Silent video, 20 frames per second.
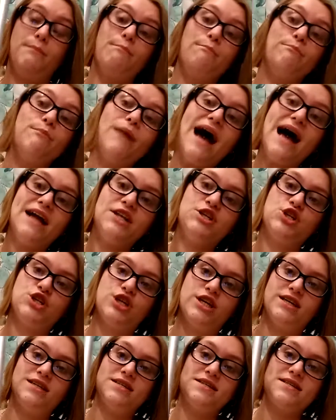match
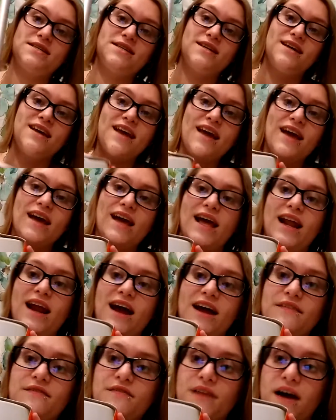it, and
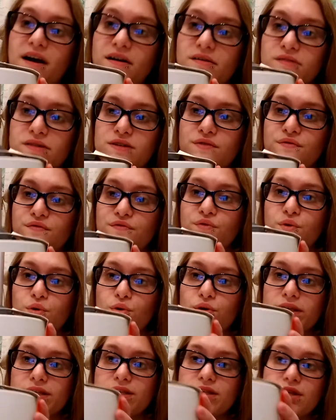I found
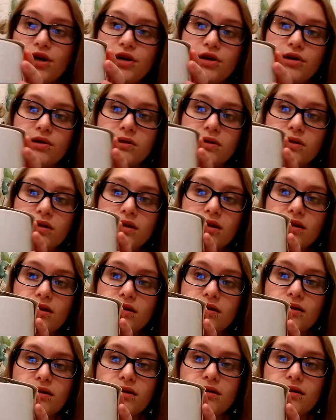Full Circle
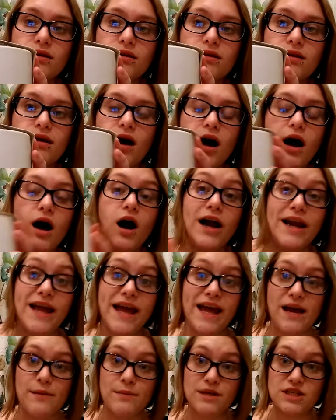on
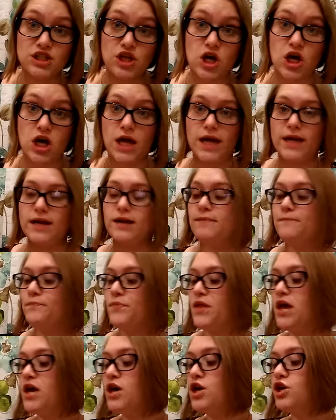Amazon.
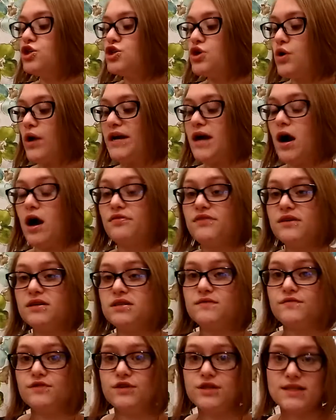So I got
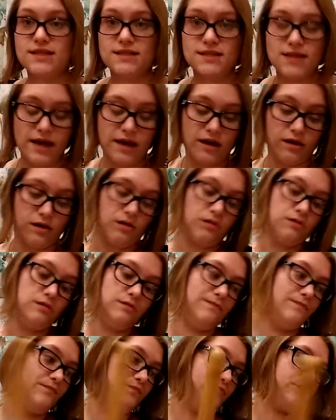this for sale.
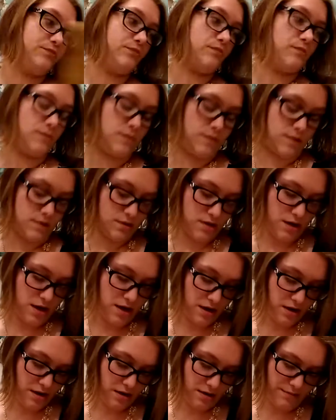
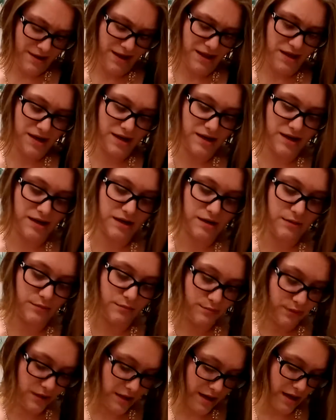I think it ended up
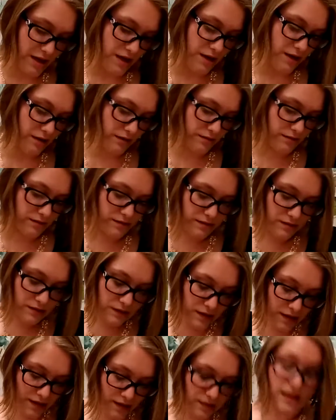paying
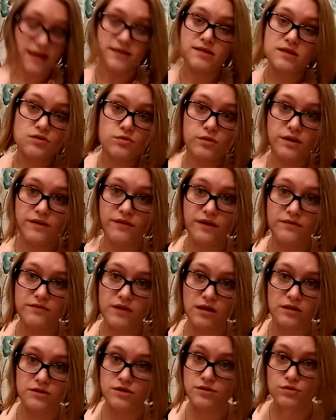less than
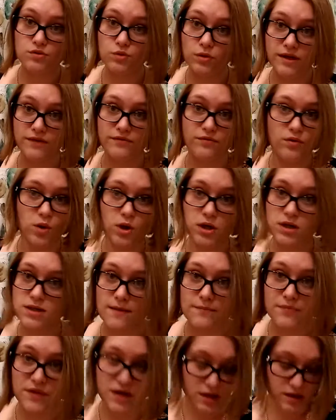$25. It was $24 or
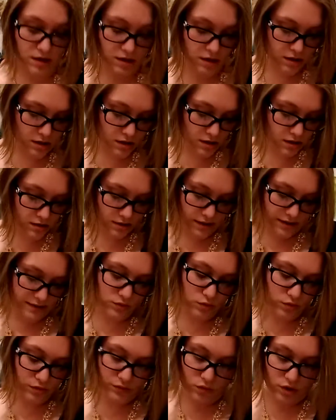something, like
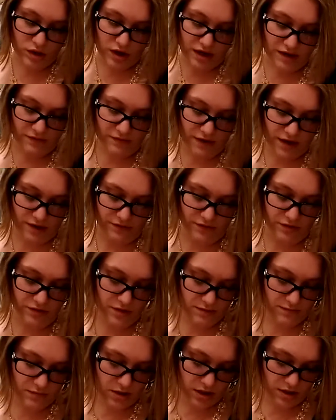$24.95 or
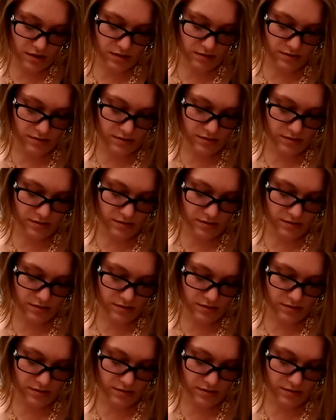something.